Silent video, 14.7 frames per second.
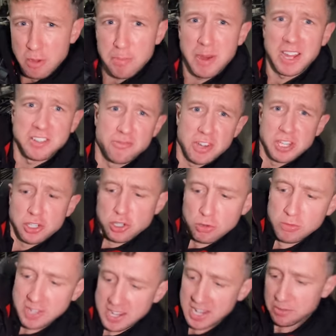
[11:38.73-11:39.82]
I have a bad right
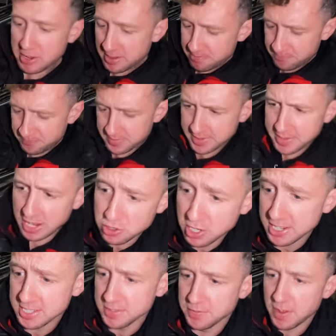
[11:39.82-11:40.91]
shoulder anyway.
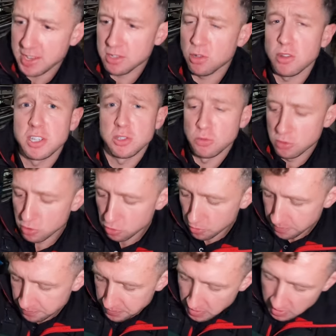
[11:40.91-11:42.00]
Interesting fact, a lot of you won't
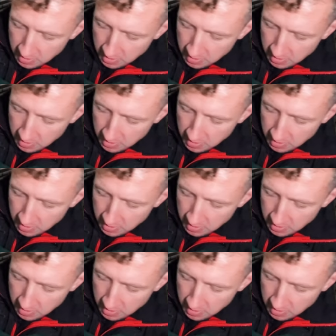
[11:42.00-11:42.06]
know.